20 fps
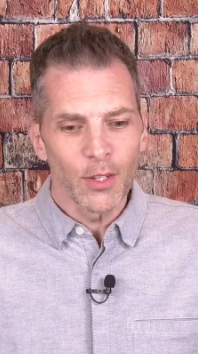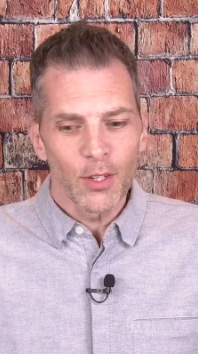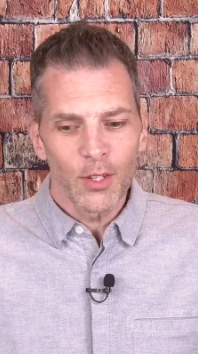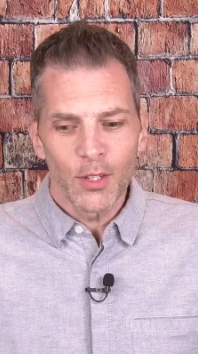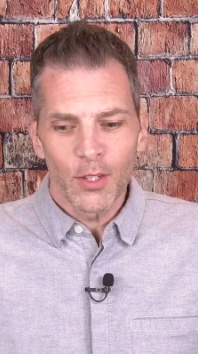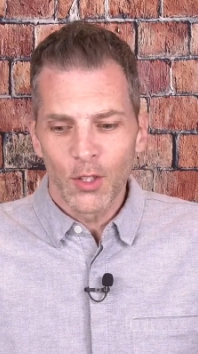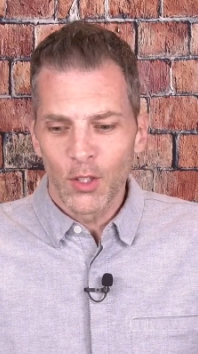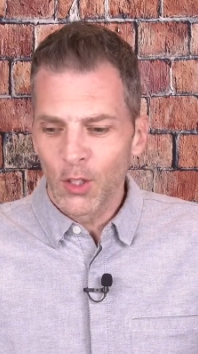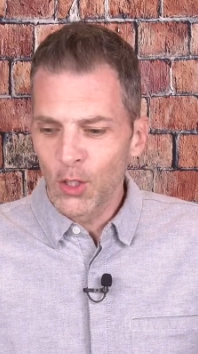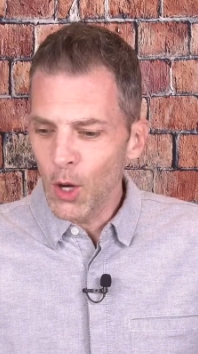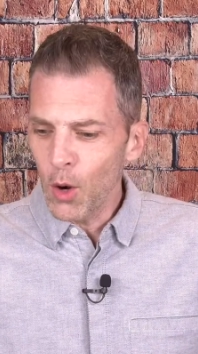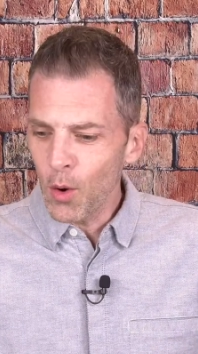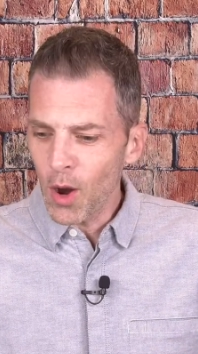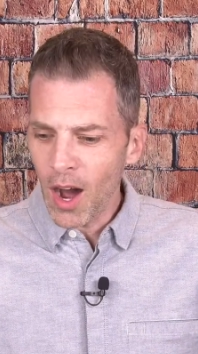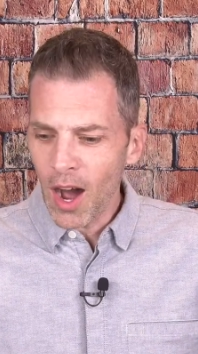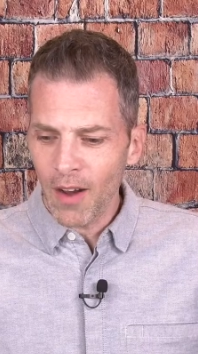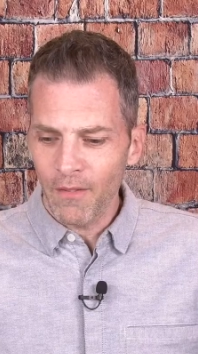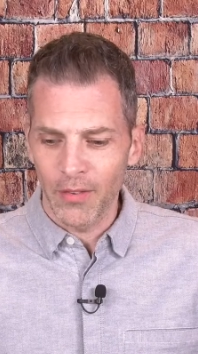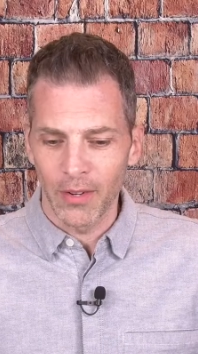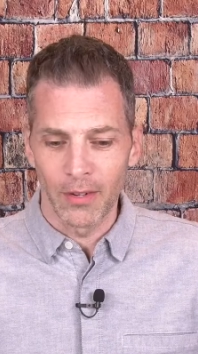so
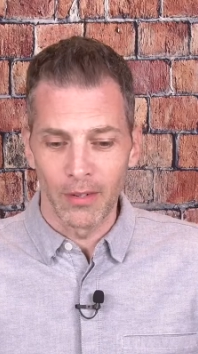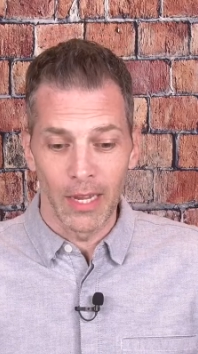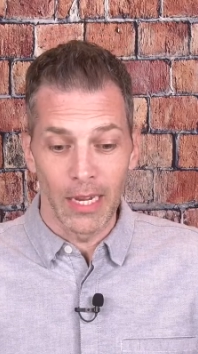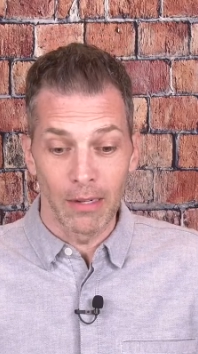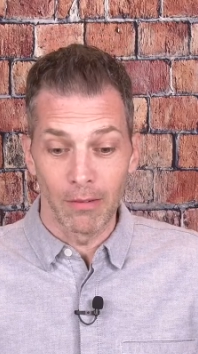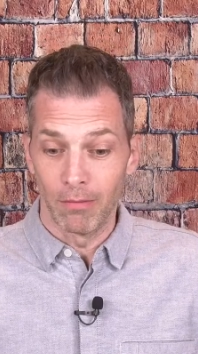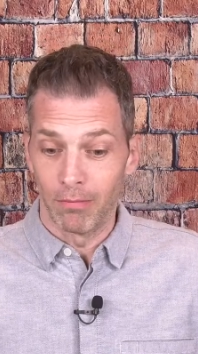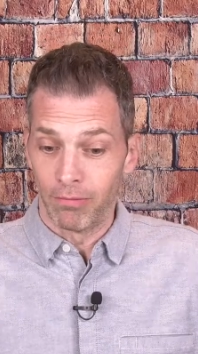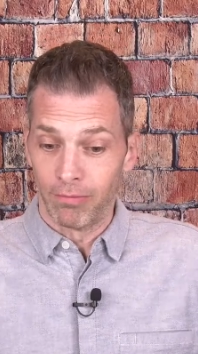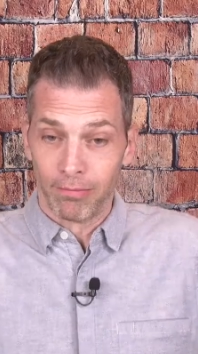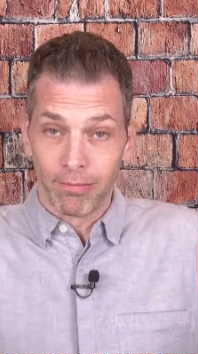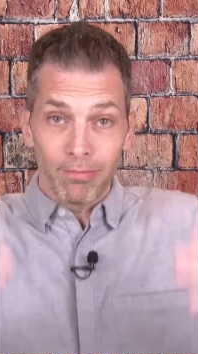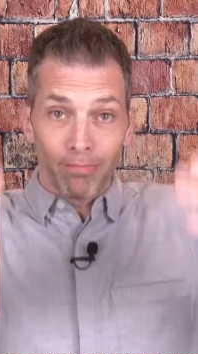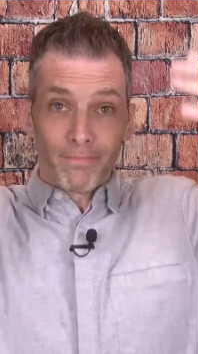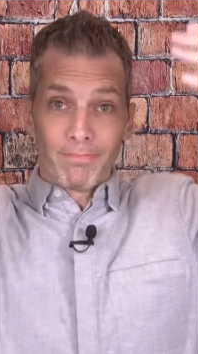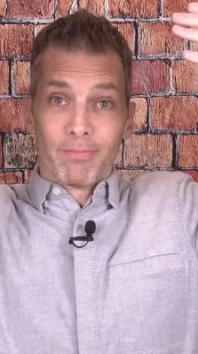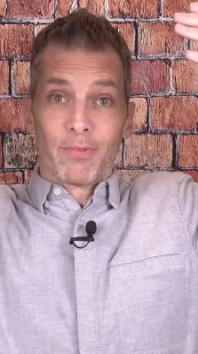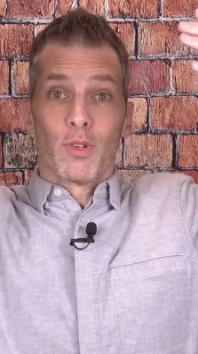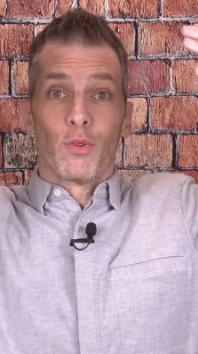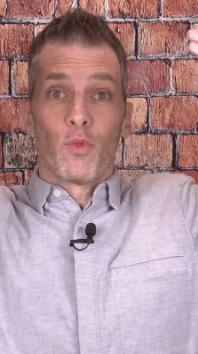often like
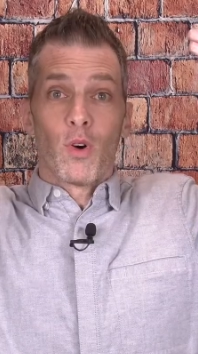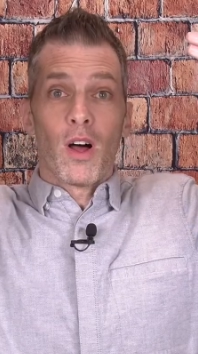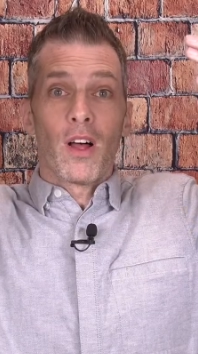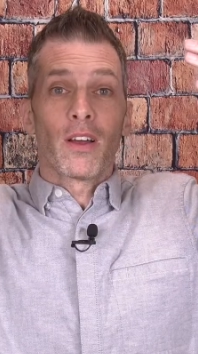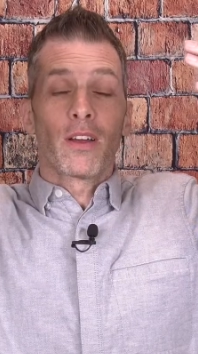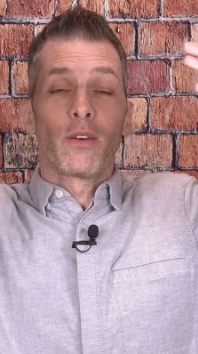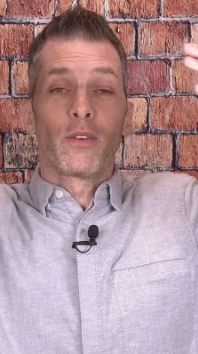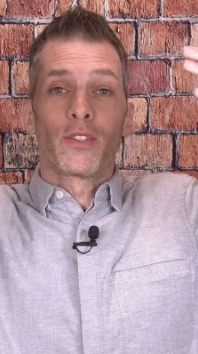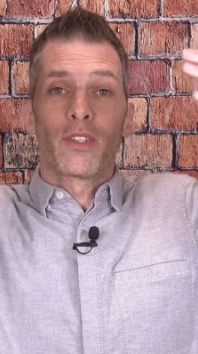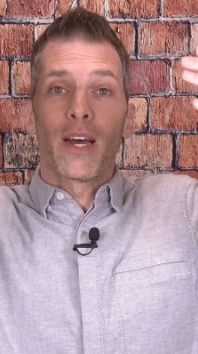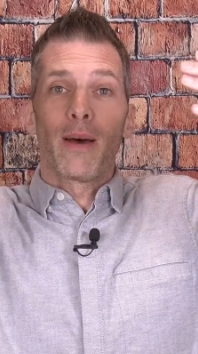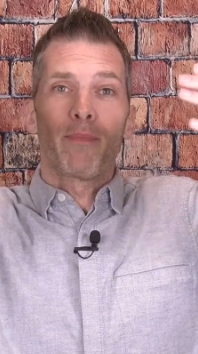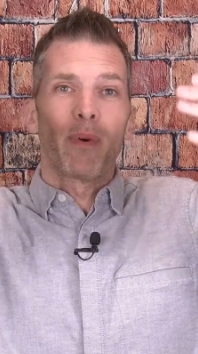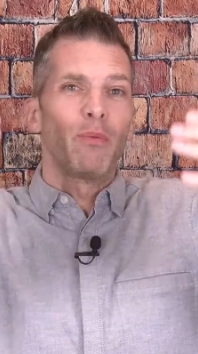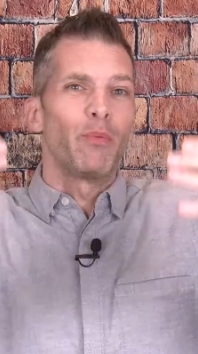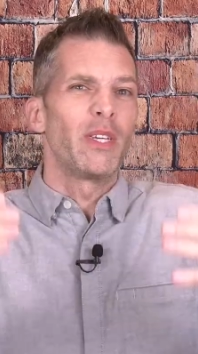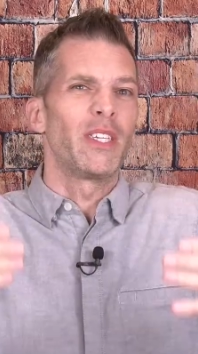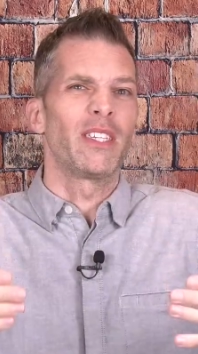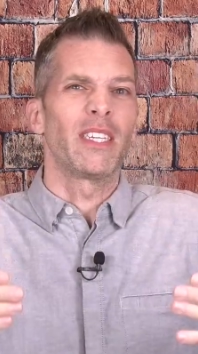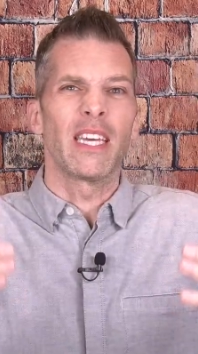the wall goes up and
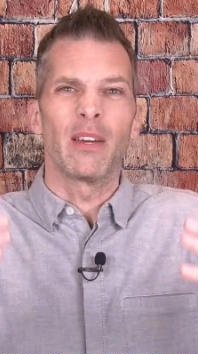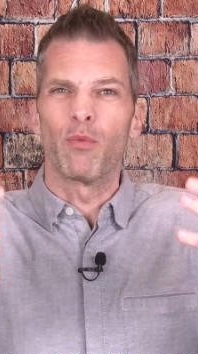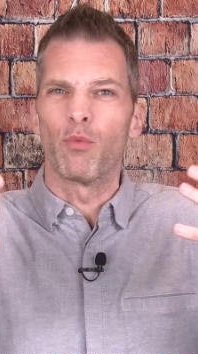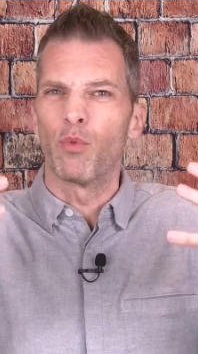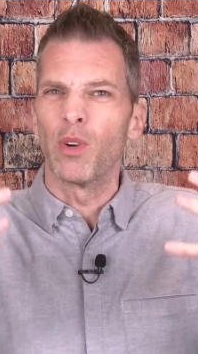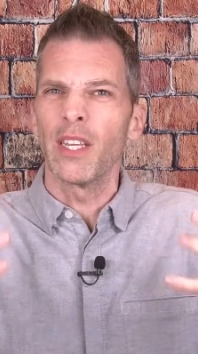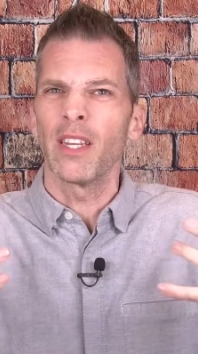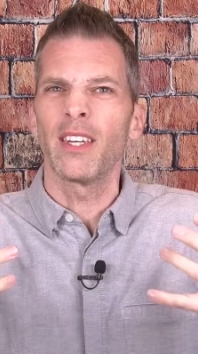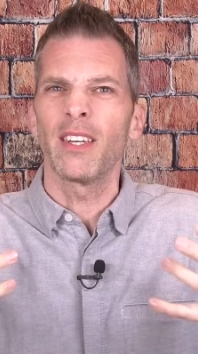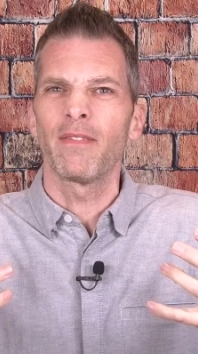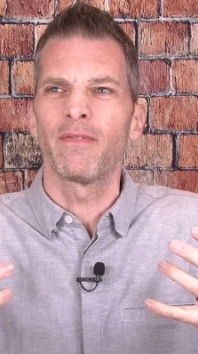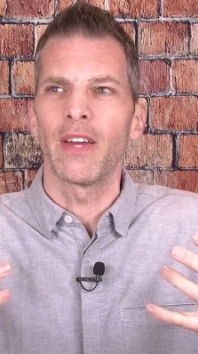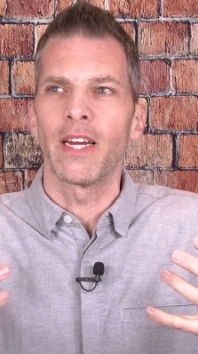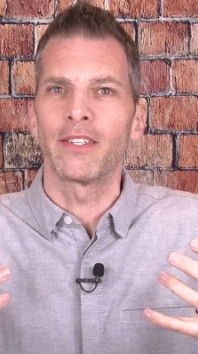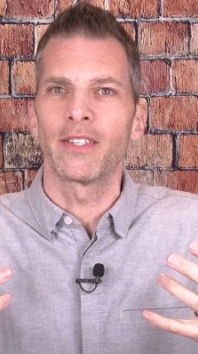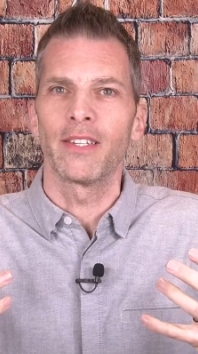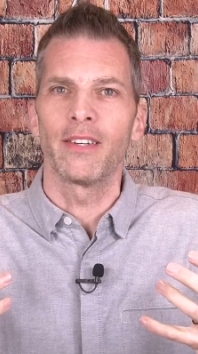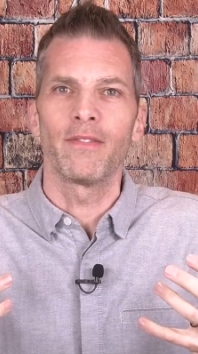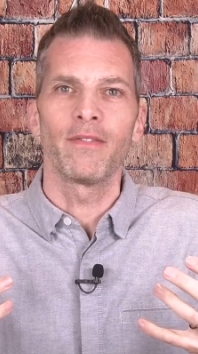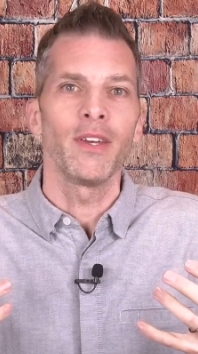we get really
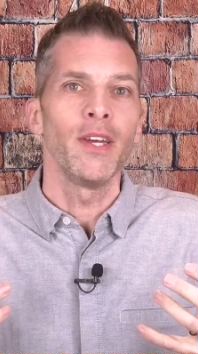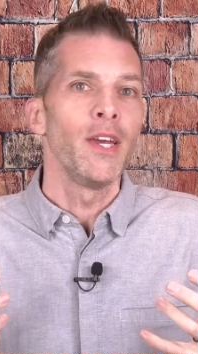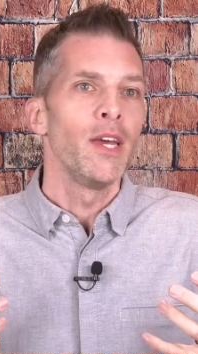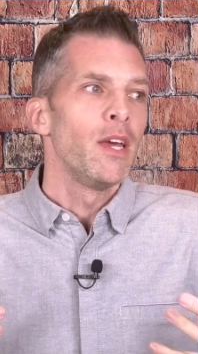defensive.